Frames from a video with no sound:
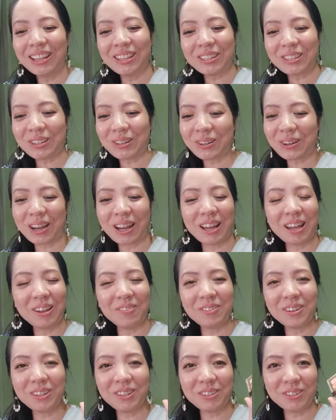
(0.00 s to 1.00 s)
So I
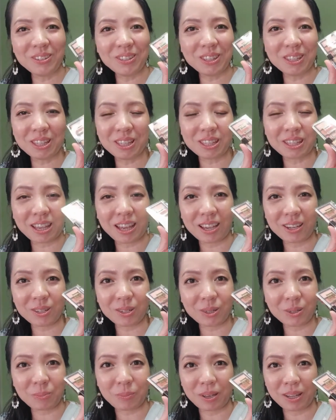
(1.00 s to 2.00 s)
haven't used this
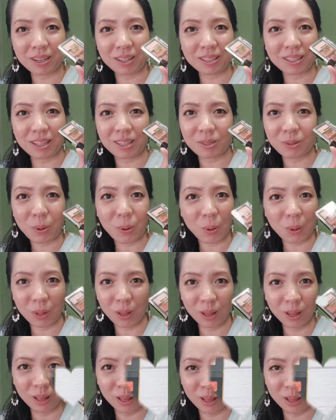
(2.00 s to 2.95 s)
eyeshadow palette at all.